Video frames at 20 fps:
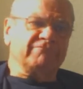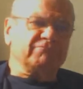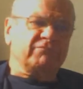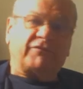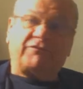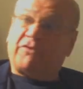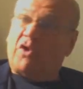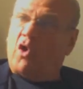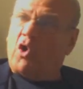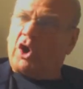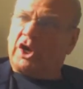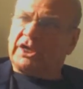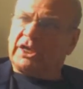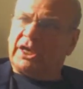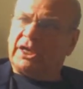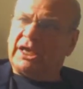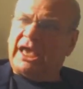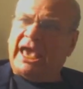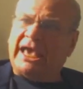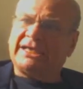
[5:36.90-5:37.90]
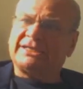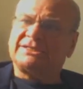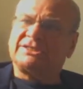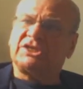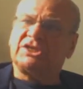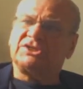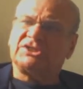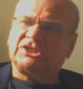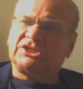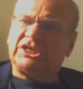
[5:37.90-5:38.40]
Florida
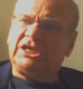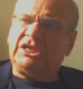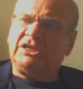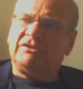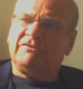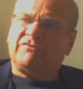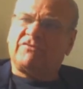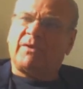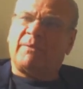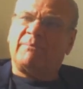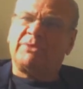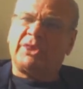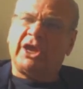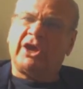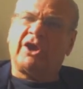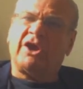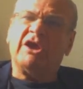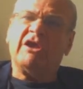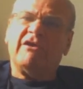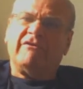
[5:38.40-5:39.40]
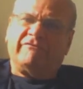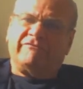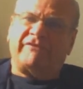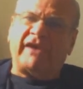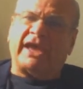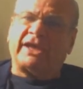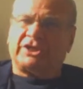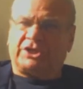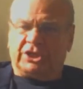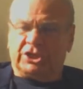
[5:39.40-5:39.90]
as seen from their
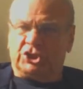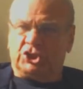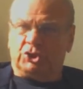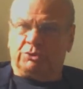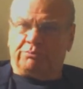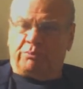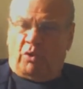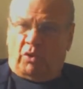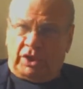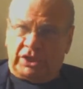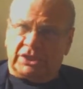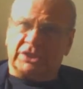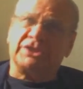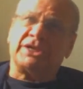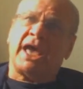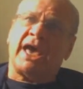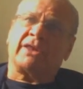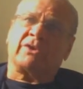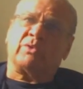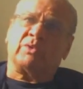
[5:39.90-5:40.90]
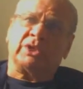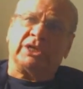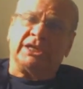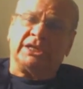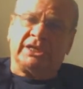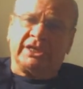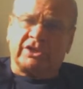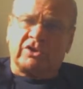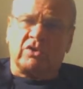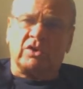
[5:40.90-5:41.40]
vantage point, not only
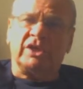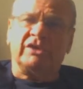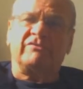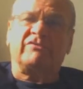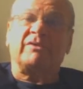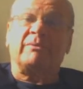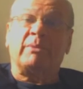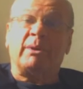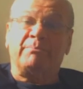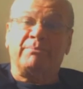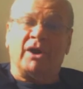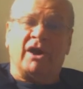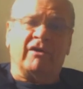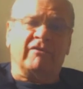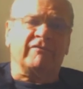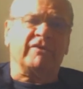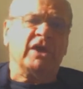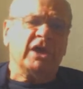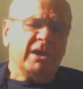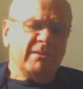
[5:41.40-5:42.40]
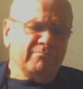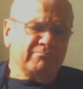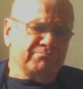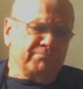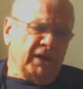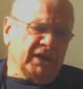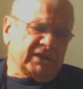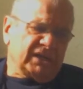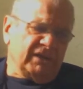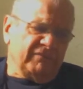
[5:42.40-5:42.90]
literally from above,
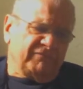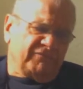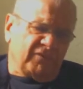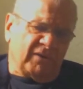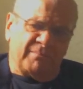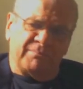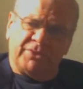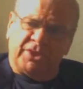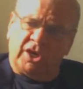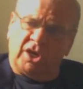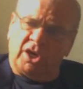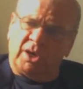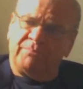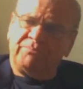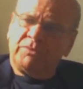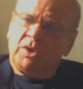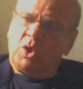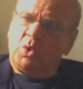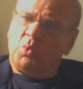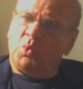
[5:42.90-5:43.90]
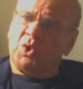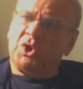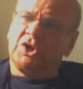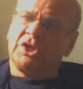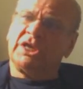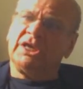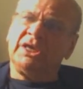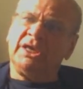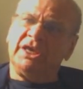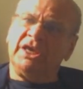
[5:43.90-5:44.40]
but from their
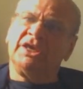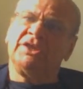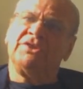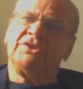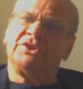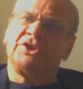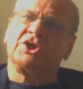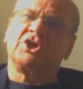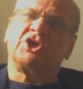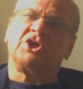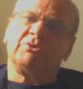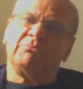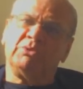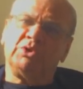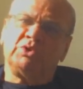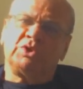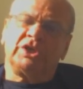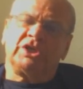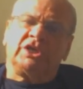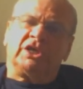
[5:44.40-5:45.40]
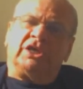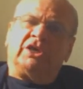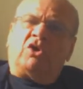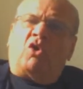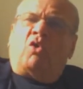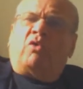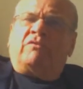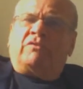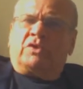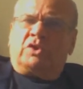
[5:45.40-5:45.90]
working in the community
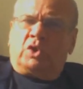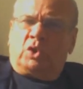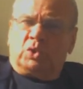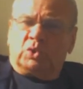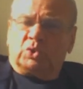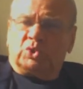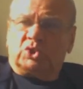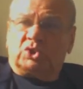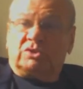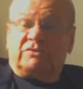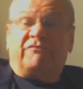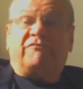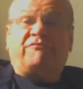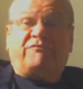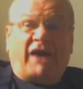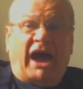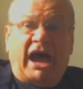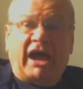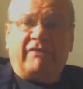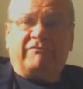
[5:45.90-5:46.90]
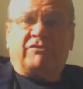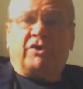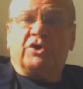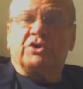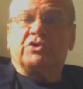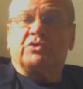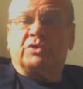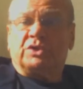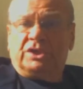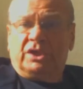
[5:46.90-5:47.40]
over those
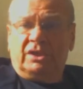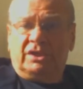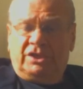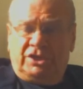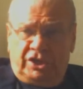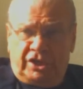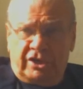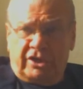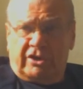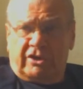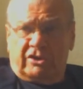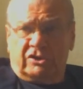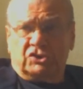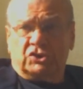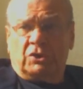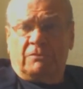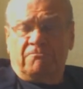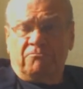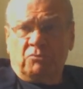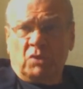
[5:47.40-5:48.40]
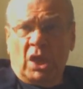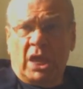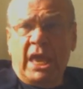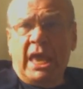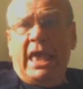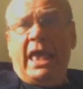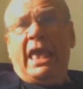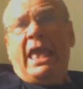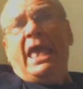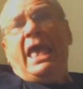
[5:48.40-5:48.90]
500 years. Oh.
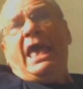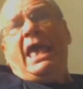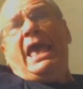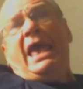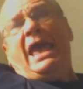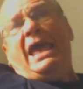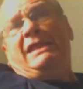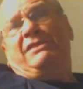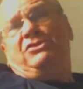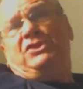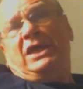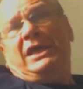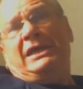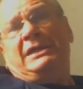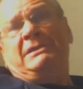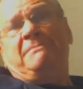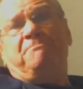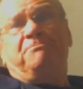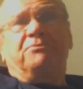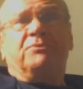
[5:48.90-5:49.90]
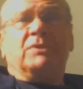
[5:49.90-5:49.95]
And then,